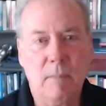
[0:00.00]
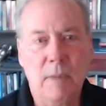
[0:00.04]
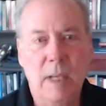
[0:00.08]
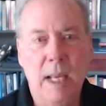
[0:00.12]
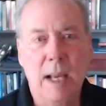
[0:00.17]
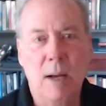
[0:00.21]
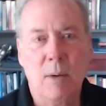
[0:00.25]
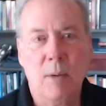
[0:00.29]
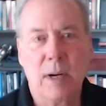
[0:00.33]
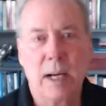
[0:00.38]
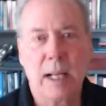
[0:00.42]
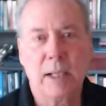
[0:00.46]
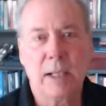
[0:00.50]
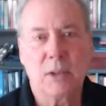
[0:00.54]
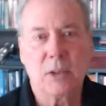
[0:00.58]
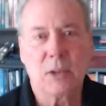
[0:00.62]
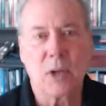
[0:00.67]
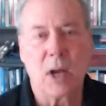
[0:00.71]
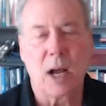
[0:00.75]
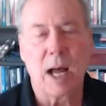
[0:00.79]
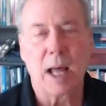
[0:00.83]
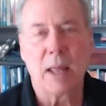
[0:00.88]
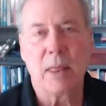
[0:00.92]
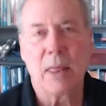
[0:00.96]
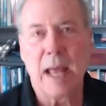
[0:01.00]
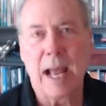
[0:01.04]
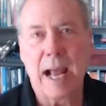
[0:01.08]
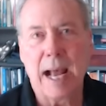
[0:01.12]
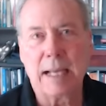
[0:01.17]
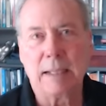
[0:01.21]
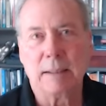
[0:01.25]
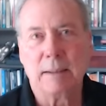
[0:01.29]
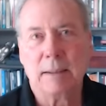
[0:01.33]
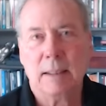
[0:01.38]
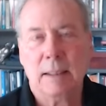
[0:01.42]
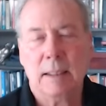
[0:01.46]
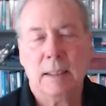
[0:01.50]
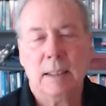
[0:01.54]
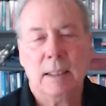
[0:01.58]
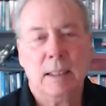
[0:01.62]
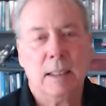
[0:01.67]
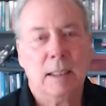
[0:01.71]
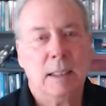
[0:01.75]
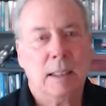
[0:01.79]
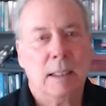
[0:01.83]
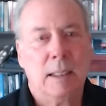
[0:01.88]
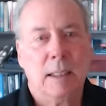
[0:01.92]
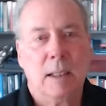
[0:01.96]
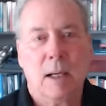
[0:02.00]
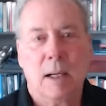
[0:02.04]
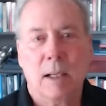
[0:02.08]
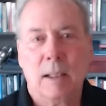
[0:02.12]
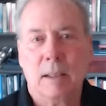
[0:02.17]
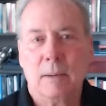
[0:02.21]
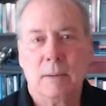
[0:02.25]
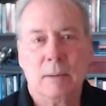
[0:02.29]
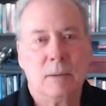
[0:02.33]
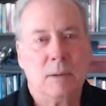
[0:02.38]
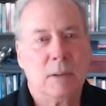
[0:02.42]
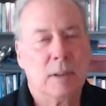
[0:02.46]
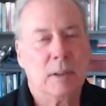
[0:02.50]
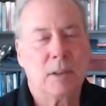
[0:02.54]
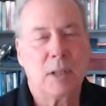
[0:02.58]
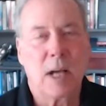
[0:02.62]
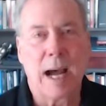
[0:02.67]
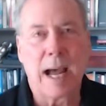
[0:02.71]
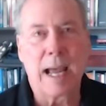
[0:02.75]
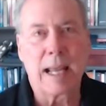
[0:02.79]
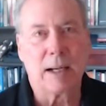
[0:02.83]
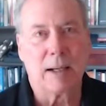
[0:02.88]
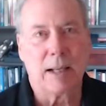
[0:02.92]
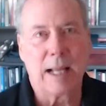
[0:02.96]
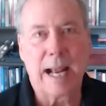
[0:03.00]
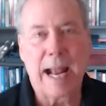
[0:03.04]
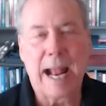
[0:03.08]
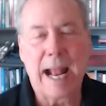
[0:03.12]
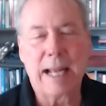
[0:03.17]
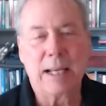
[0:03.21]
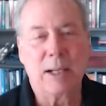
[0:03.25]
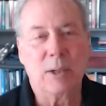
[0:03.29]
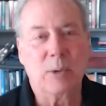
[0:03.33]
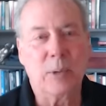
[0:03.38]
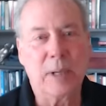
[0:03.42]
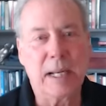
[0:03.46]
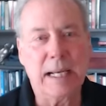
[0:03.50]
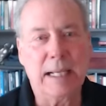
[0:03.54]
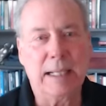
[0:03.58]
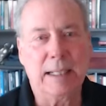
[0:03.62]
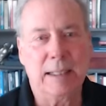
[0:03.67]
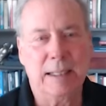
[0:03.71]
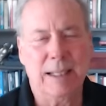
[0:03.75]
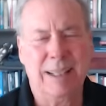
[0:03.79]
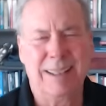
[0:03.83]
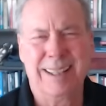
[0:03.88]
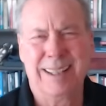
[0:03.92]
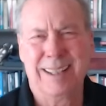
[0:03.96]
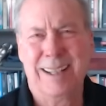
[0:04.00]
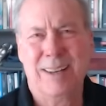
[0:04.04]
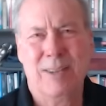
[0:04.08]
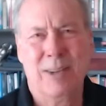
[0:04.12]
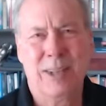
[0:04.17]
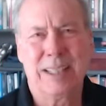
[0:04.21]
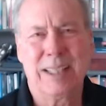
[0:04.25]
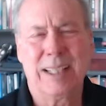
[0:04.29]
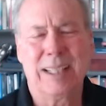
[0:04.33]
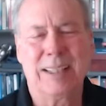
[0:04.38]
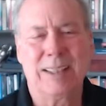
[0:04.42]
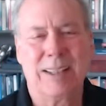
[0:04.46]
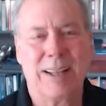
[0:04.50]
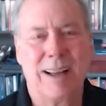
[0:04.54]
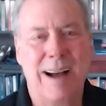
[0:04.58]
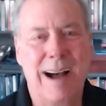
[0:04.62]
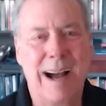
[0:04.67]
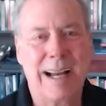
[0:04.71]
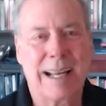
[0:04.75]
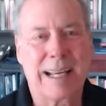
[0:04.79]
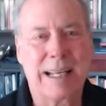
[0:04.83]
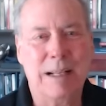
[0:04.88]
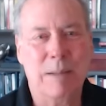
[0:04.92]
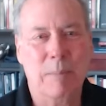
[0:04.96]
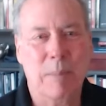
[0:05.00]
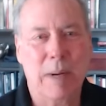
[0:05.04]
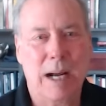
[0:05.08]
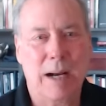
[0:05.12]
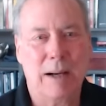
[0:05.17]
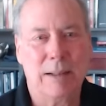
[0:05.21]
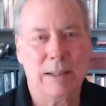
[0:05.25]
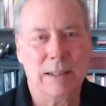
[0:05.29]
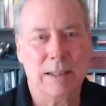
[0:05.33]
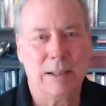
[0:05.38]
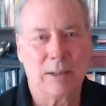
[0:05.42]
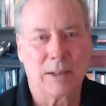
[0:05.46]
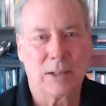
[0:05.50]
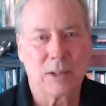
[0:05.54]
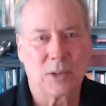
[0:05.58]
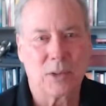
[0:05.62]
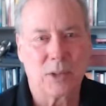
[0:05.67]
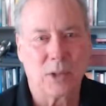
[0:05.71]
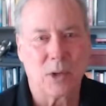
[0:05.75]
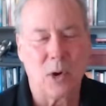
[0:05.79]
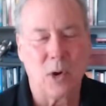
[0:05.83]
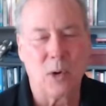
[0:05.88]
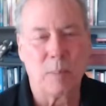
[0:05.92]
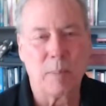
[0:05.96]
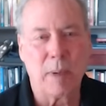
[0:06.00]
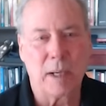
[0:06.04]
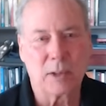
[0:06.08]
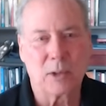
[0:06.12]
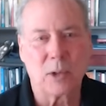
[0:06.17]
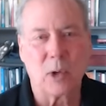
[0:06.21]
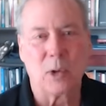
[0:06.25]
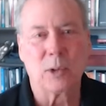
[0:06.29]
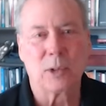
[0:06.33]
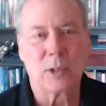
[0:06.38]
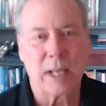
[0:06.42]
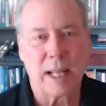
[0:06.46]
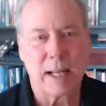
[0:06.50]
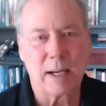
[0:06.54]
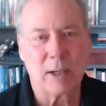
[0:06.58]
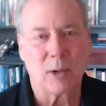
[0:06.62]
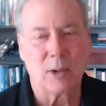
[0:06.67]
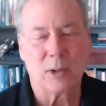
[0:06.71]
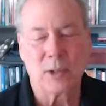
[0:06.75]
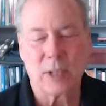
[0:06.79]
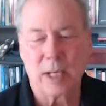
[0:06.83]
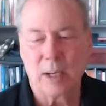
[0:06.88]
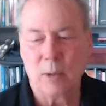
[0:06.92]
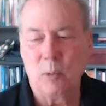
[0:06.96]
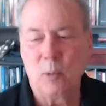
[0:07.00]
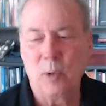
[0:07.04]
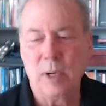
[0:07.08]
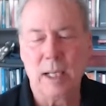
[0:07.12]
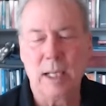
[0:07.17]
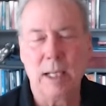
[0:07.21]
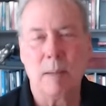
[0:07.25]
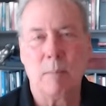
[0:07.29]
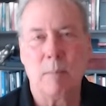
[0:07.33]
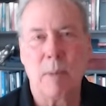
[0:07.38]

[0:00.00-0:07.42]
And when I saw that title, I had to read it. And I thought, what's he talking about? You know, because the gold, but gold standard, gold standard, really a